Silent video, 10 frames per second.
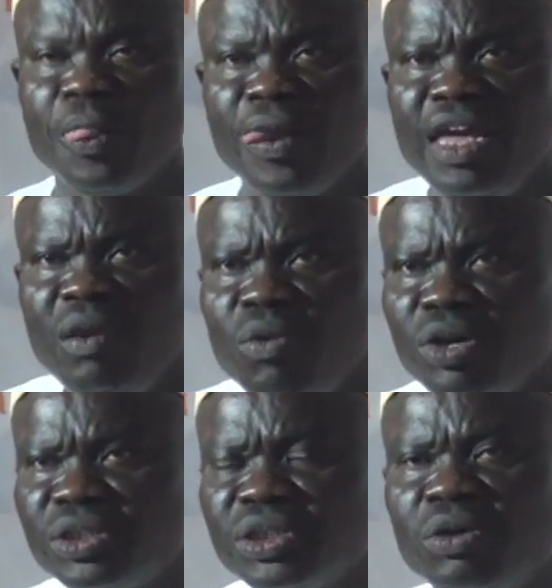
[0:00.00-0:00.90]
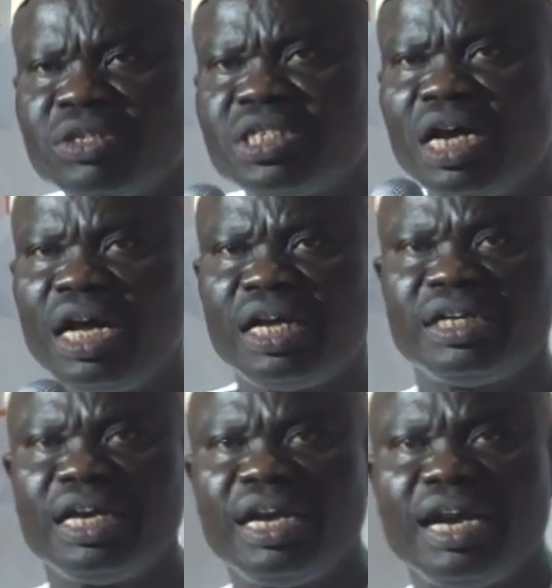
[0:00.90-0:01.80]
He was concerned
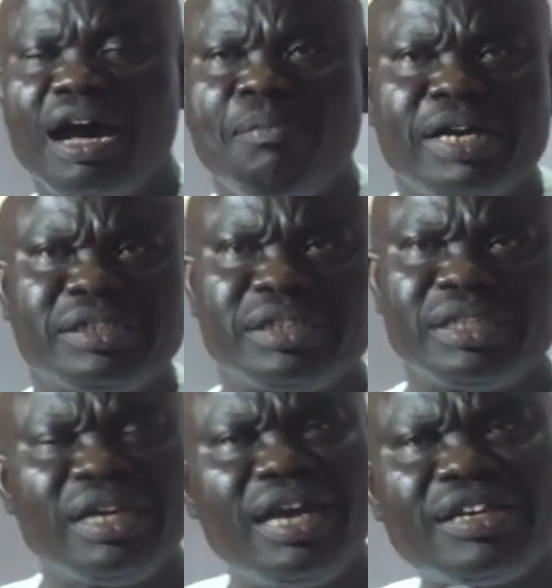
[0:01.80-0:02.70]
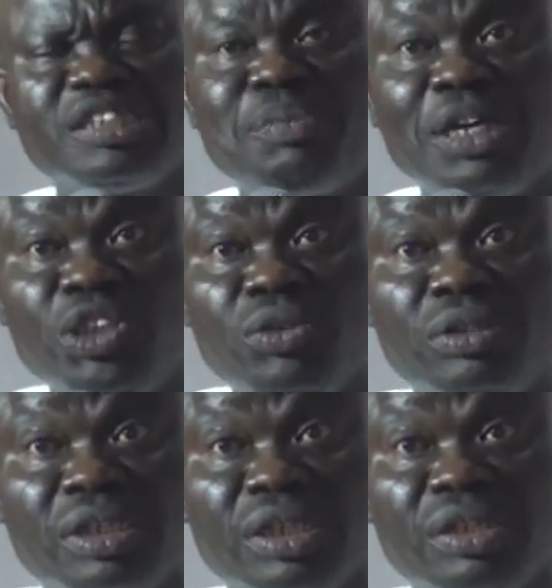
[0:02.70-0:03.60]
about expansion